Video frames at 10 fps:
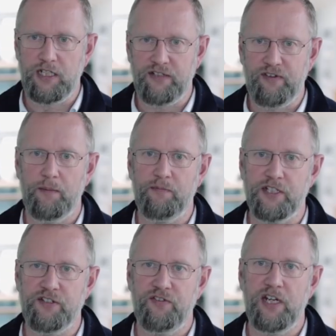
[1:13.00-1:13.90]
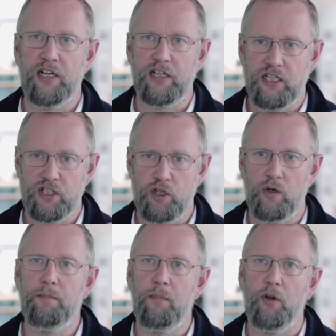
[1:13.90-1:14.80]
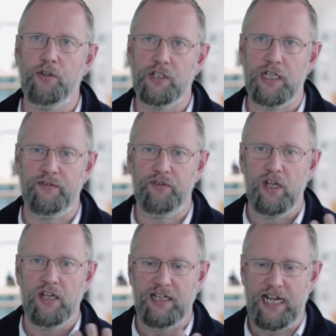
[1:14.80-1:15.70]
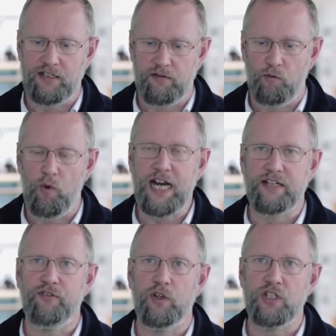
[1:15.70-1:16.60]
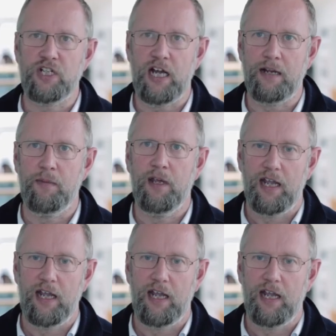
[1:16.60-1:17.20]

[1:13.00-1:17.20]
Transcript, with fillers: being developed in this field is so important to kind of get right first time,